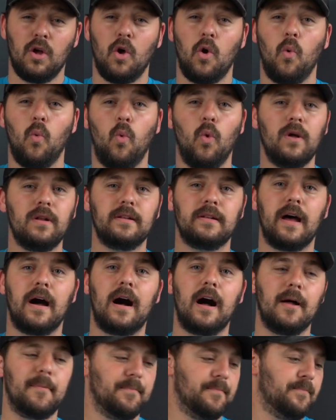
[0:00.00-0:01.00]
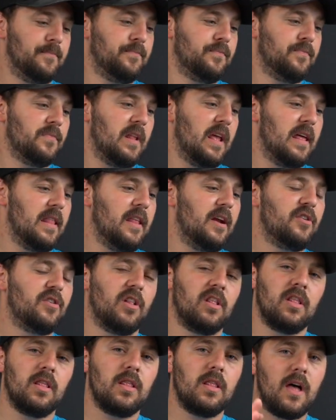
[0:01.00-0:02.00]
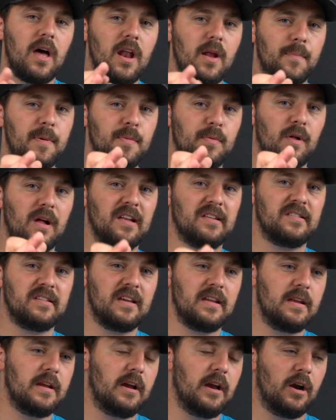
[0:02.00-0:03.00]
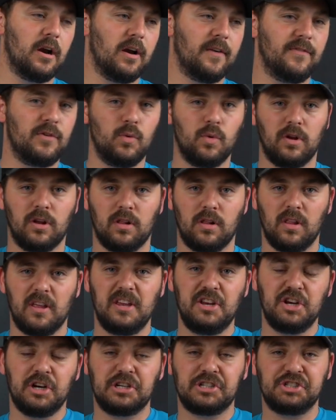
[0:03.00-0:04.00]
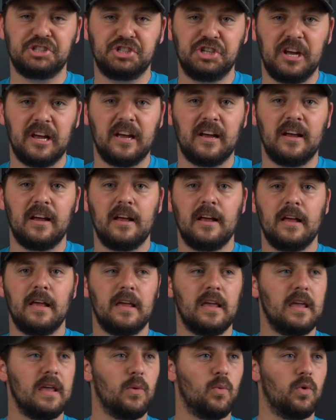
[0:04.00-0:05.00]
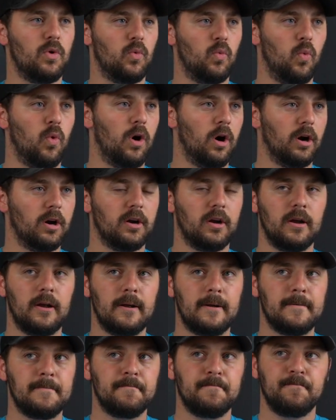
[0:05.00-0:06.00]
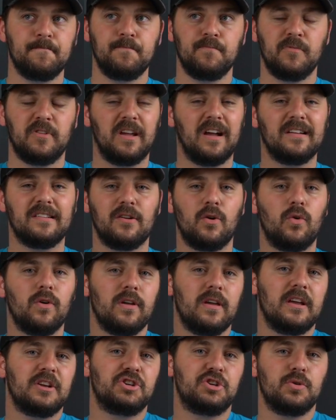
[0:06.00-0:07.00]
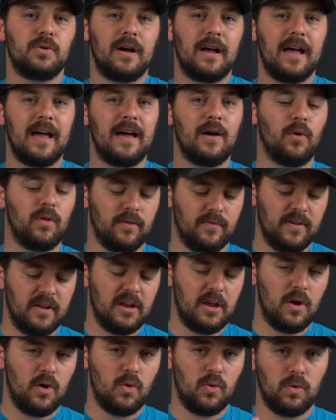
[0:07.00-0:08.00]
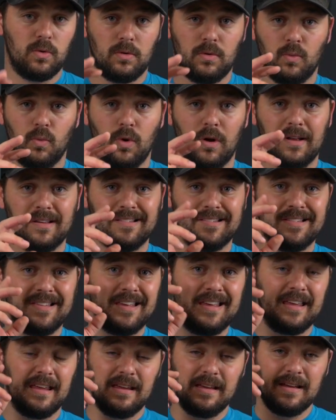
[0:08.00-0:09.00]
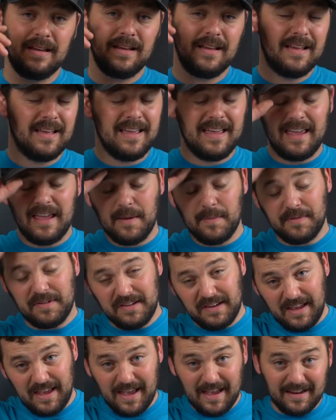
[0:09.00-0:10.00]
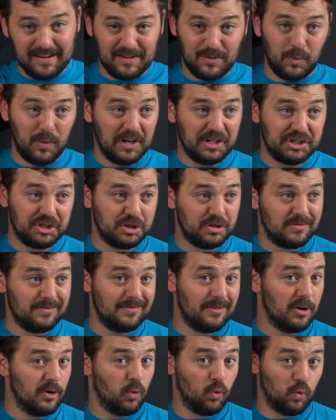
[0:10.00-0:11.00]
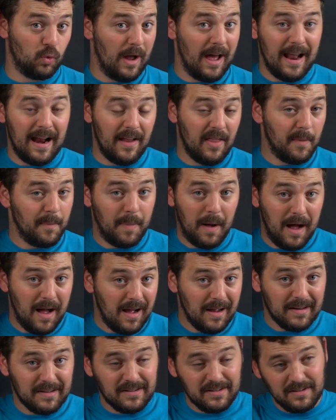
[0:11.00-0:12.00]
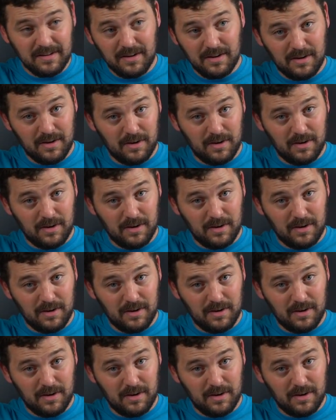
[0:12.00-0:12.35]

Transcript: one time, and there's a lot of people I see in here, if you would clean your shit, it would work. Guys, the only issue I had with the video was the MCX, which right out of the box,